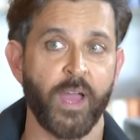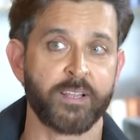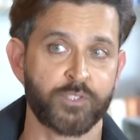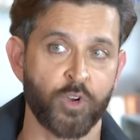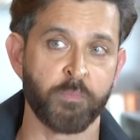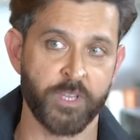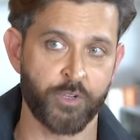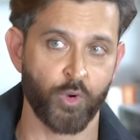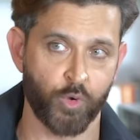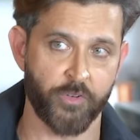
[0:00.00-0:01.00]
That is going to make
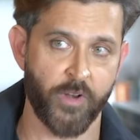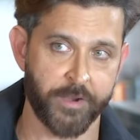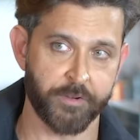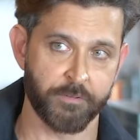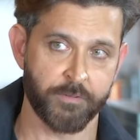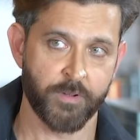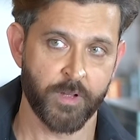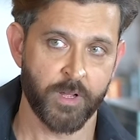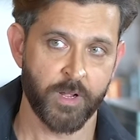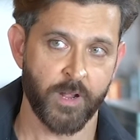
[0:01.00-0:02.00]
you look attractive,
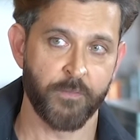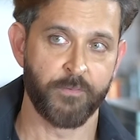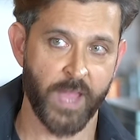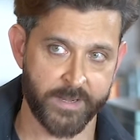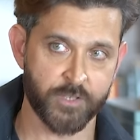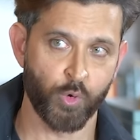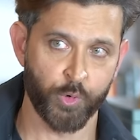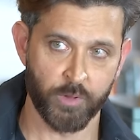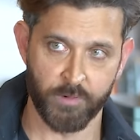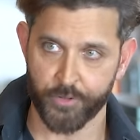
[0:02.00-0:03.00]
and that is
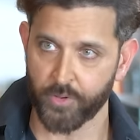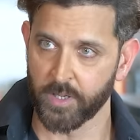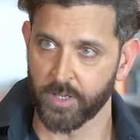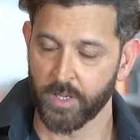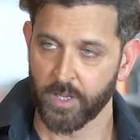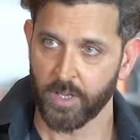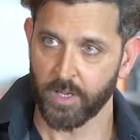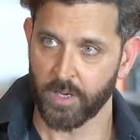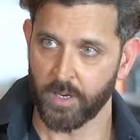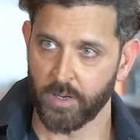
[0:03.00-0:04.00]
going to eventually
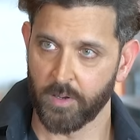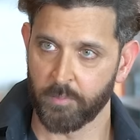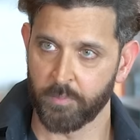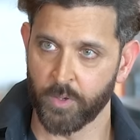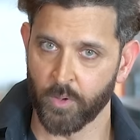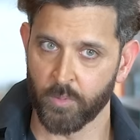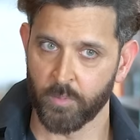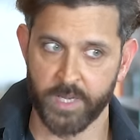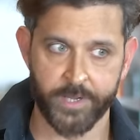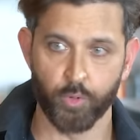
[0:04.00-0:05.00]

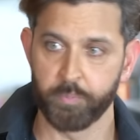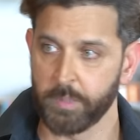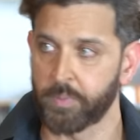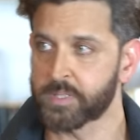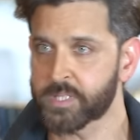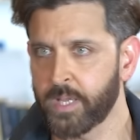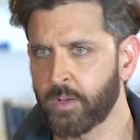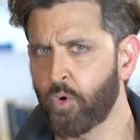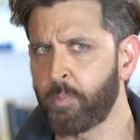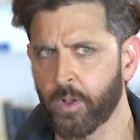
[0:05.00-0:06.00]
lead to people
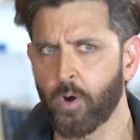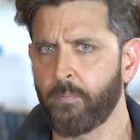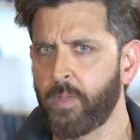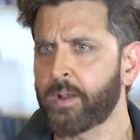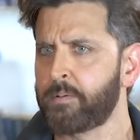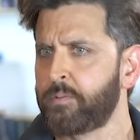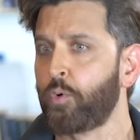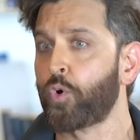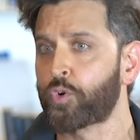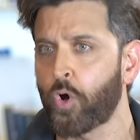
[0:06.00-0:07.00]
saying, oh my God, that
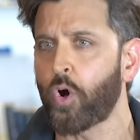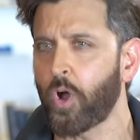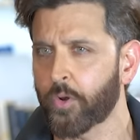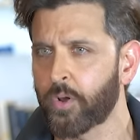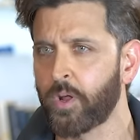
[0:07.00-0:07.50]
looked hot.